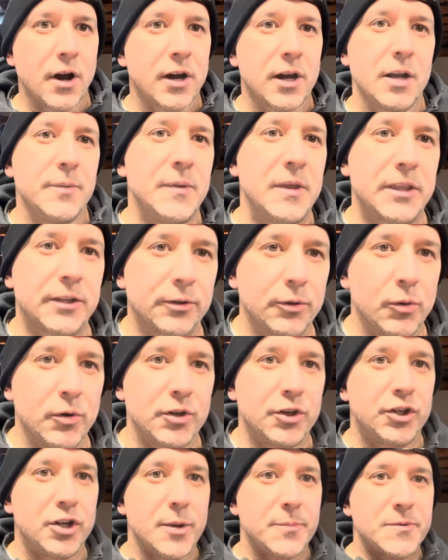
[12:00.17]
going to be throwing
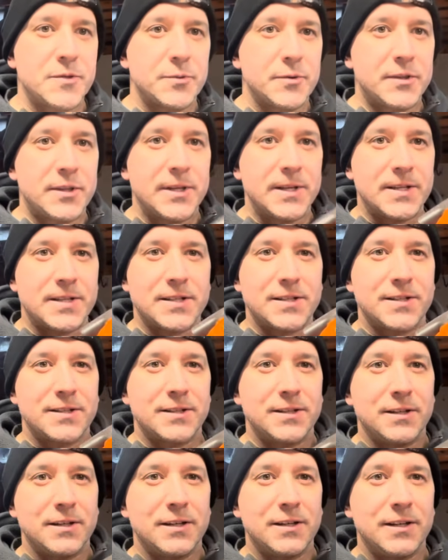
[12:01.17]
chips with this.
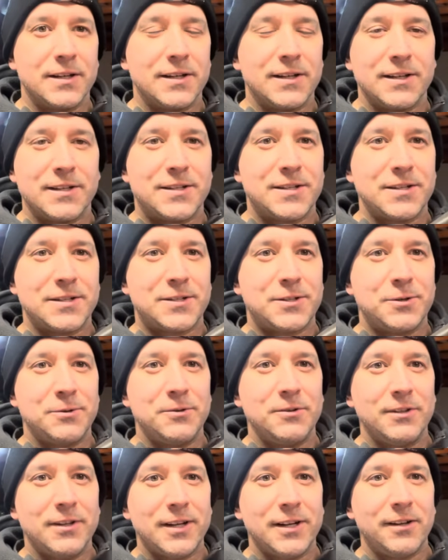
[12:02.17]
It's just
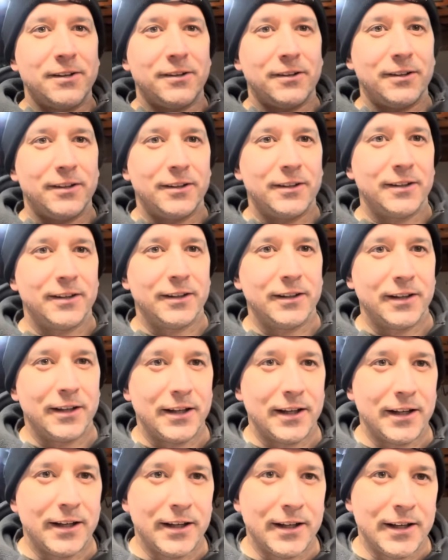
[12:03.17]
too little,
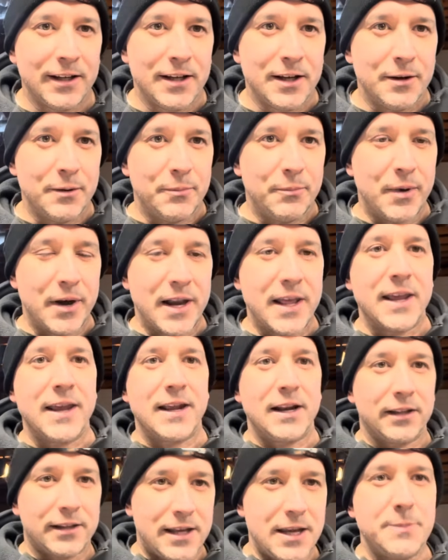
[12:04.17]
but
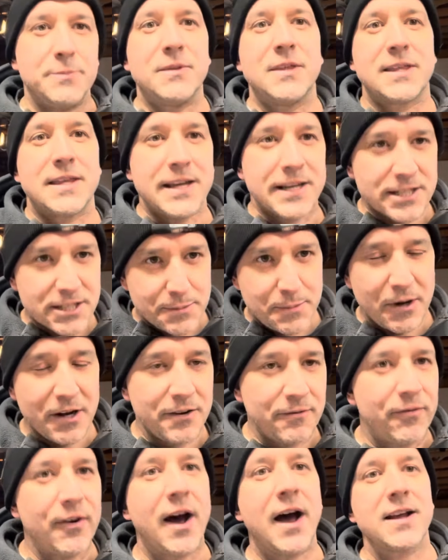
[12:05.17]
it'll keep the thing
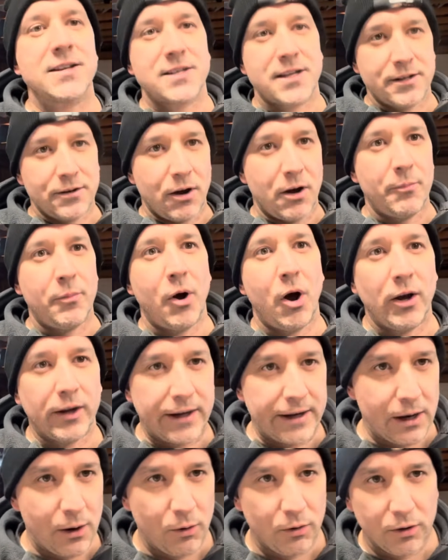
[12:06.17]
spinning fast and not
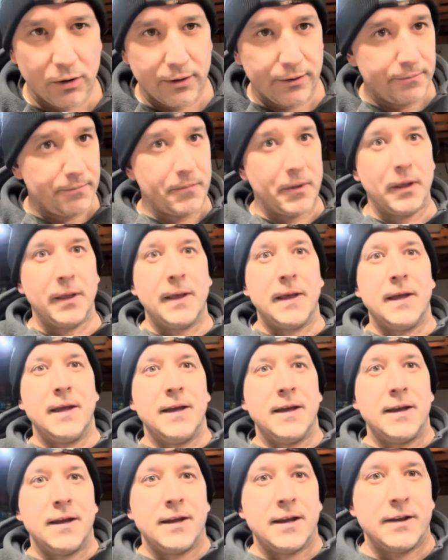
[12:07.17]
bogging out.
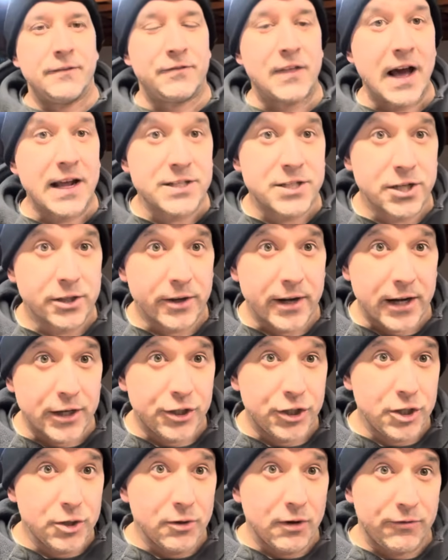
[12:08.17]
If that's your
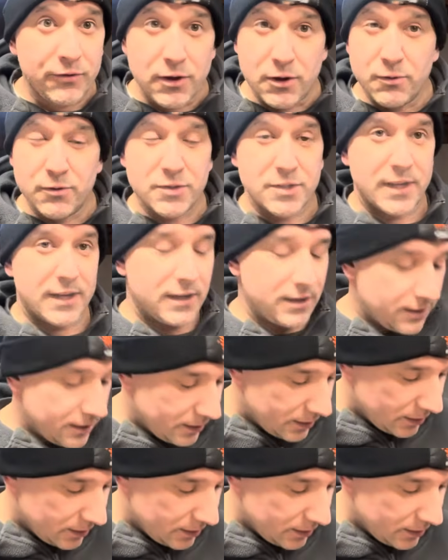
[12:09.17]
issue, if you like